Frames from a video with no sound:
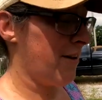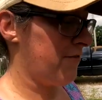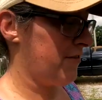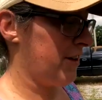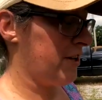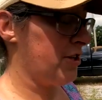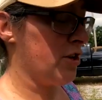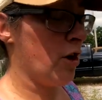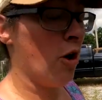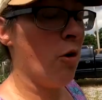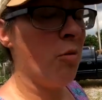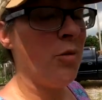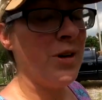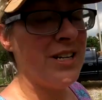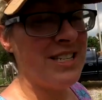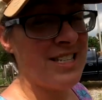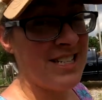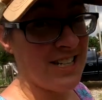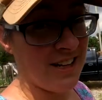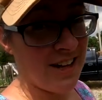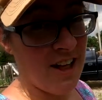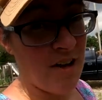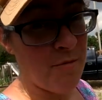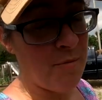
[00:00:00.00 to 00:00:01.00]
If they don't, we
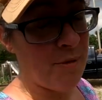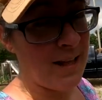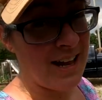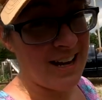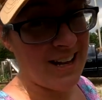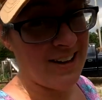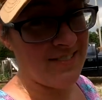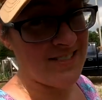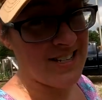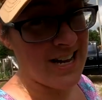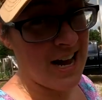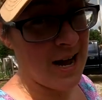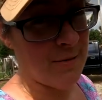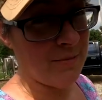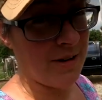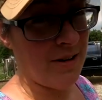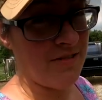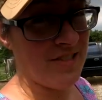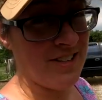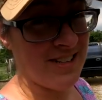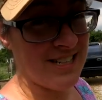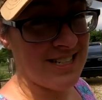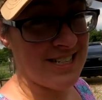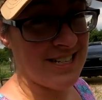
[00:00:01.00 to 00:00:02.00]
still have plenty of time
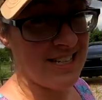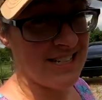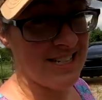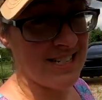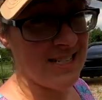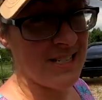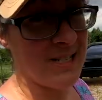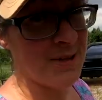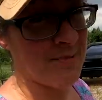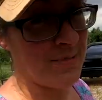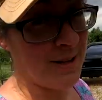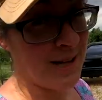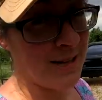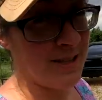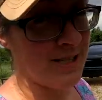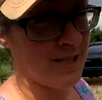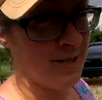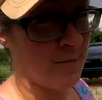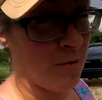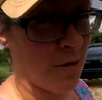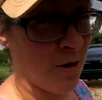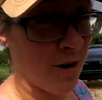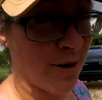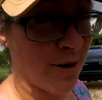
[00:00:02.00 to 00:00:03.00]
left in the season to plant some